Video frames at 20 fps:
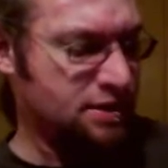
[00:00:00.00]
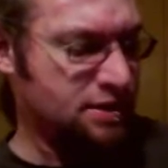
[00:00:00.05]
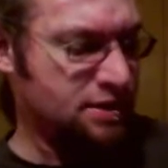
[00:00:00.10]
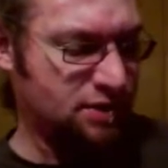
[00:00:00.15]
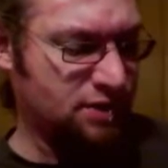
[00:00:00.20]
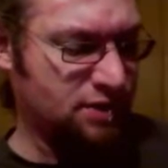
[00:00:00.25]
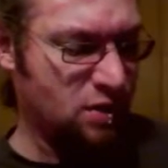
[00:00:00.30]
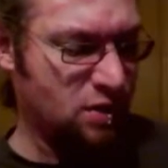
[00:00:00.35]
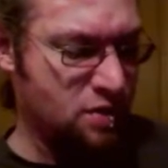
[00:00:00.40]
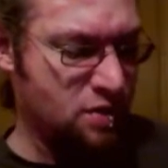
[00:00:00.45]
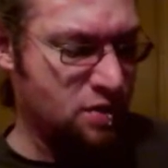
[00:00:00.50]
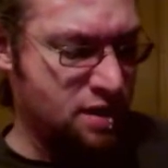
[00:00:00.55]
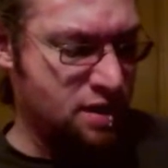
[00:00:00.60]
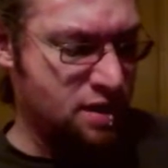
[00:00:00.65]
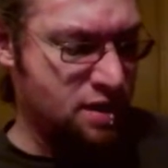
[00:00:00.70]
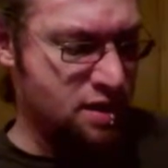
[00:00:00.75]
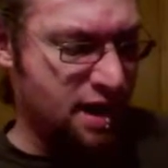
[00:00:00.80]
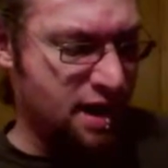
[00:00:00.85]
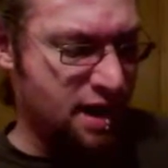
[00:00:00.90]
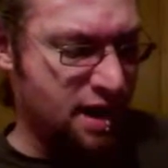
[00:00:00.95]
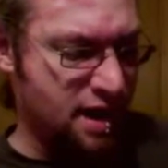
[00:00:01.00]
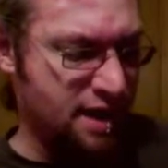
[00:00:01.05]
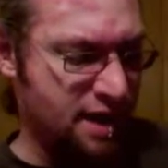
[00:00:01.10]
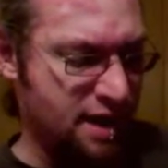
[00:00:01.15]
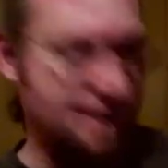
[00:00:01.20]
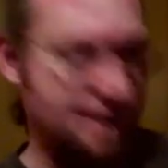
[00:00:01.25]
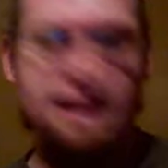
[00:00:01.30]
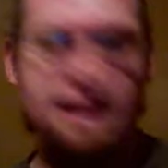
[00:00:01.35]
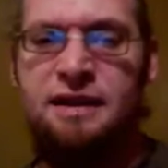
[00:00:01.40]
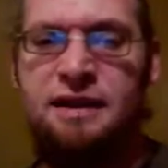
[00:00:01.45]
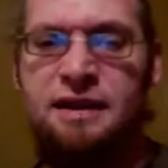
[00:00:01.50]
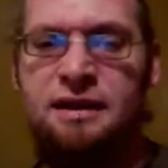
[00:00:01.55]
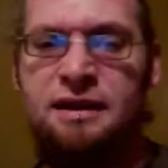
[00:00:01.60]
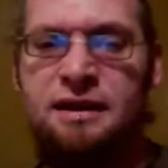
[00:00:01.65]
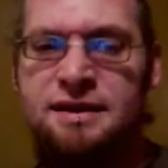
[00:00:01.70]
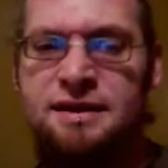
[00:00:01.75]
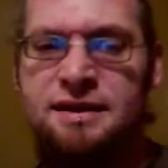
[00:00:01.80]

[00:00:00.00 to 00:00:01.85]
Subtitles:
So I didn't need a